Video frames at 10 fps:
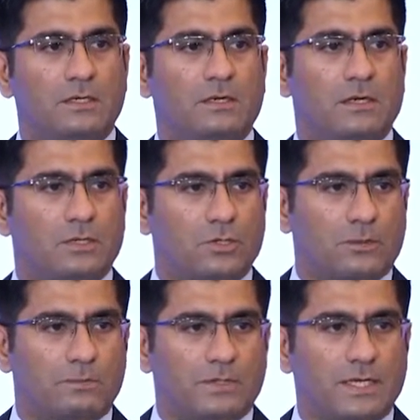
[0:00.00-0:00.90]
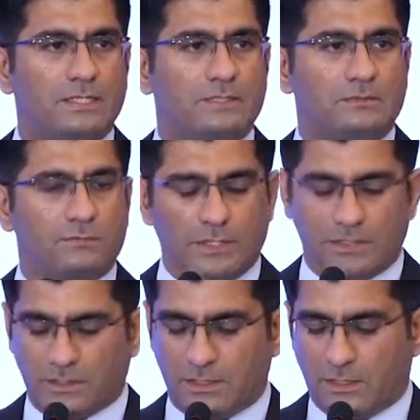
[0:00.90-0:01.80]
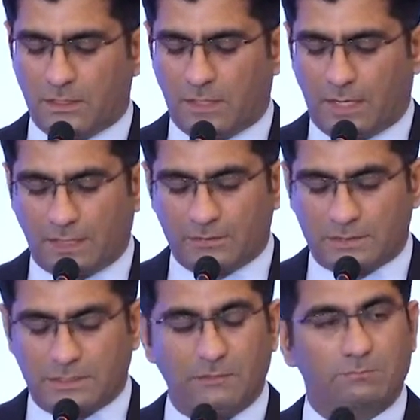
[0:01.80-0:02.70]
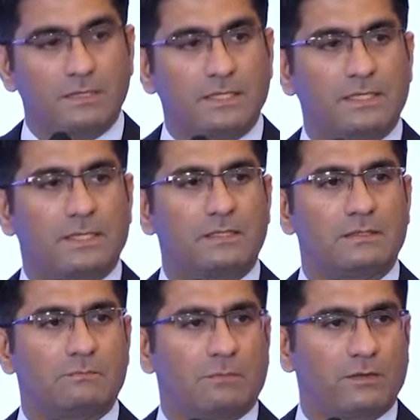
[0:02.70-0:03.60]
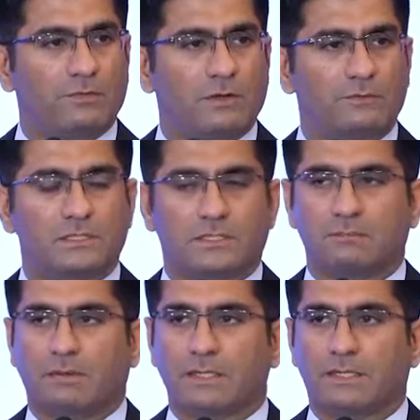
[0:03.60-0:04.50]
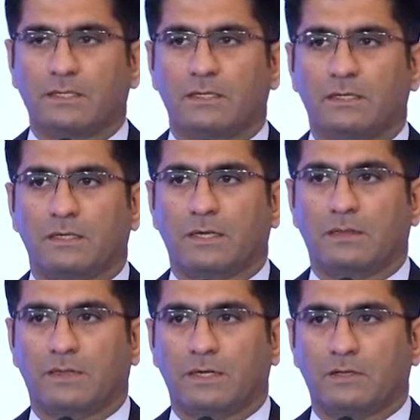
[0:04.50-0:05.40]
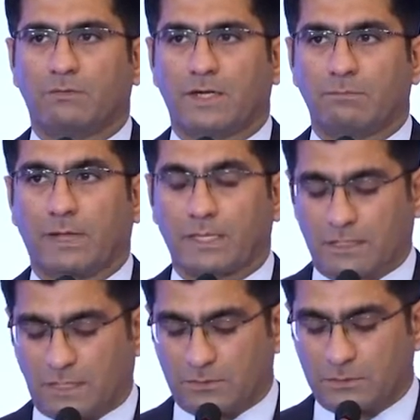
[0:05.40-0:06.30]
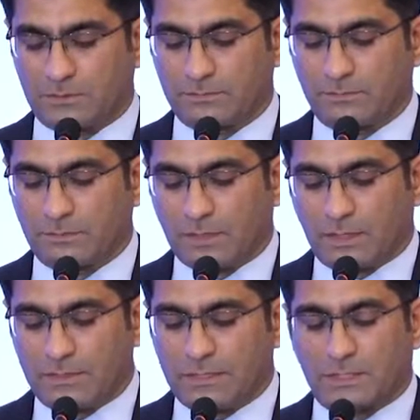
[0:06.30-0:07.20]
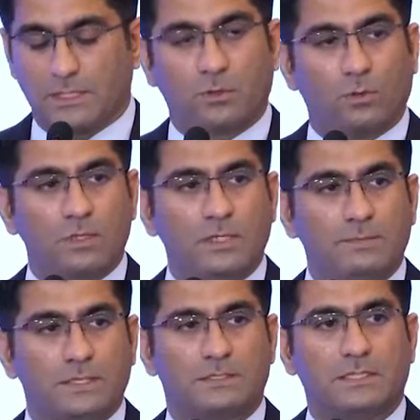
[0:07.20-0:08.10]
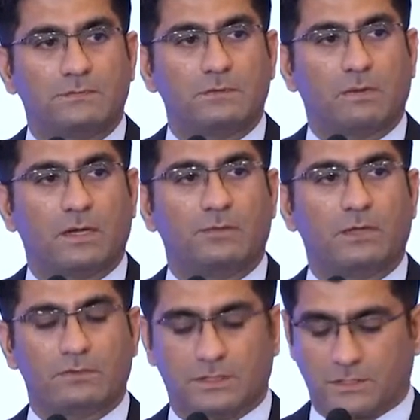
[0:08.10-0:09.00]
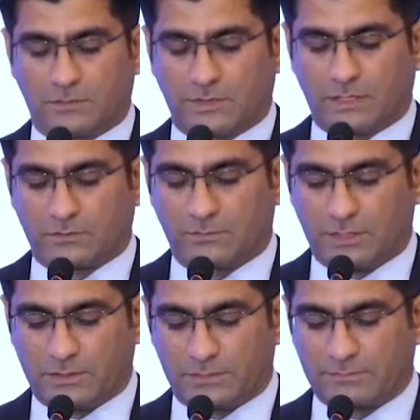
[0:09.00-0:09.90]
crop, rice, wheat, and receive money by way of digital banking in their defined bank accounts. This can only be achieved by way of digital transformation.